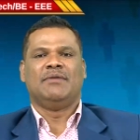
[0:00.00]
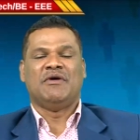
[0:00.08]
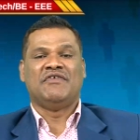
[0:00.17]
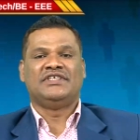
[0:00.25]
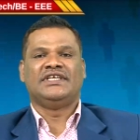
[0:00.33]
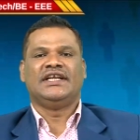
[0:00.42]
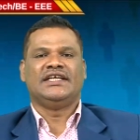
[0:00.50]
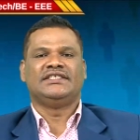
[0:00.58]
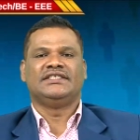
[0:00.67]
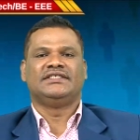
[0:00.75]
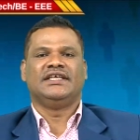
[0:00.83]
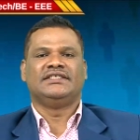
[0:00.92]
power
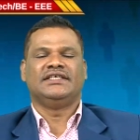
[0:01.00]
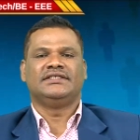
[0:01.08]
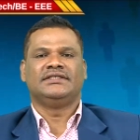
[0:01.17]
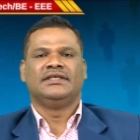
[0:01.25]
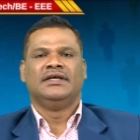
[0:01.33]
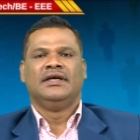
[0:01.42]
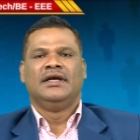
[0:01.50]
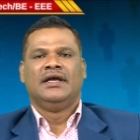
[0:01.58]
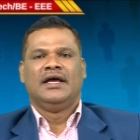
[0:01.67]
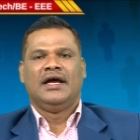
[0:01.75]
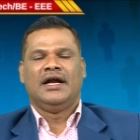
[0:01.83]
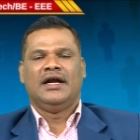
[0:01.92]
generation stations
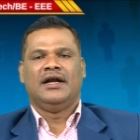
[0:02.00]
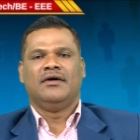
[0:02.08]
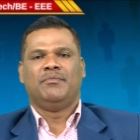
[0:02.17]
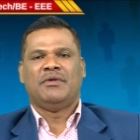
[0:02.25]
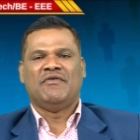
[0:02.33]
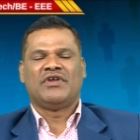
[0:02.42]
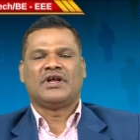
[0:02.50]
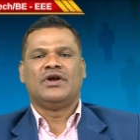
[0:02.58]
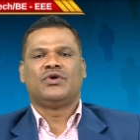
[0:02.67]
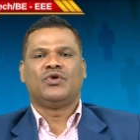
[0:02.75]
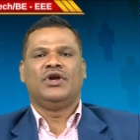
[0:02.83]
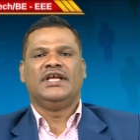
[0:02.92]
and uh, power
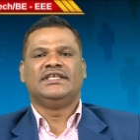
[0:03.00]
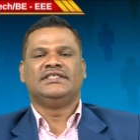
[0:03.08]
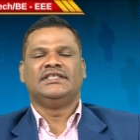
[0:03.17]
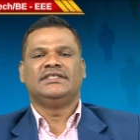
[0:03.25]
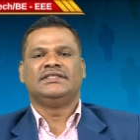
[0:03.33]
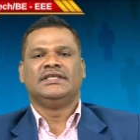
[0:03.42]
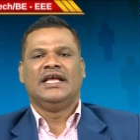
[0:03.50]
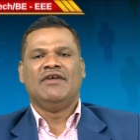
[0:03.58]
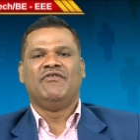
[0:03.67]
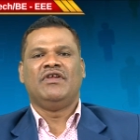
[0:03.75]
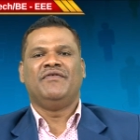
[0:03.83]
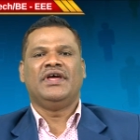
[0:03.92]
control agencies,
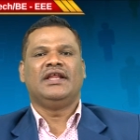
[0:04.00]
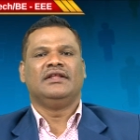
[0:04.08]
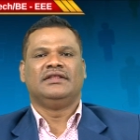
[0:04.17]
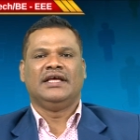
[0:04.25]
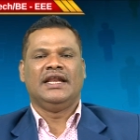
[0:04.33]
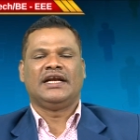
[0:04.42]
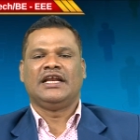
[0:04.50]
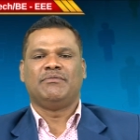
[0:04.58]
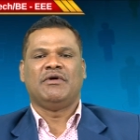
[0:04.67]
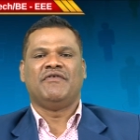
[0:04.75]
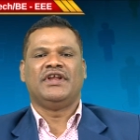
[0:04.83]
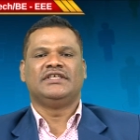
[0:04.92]
everywhere the electric
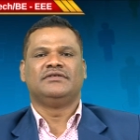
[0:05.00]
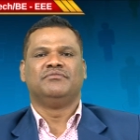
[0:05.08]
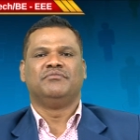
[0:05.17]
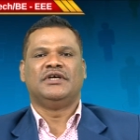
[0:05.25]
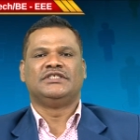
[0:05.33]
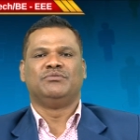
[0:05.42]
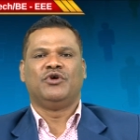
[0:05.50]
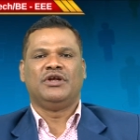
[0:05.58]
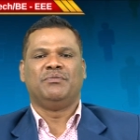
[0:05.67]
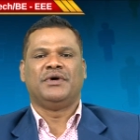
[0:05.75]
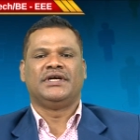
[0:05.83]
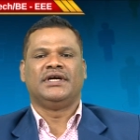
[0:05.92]
power is much more
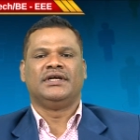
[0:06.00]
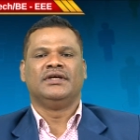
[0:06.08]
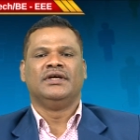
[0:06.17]
important.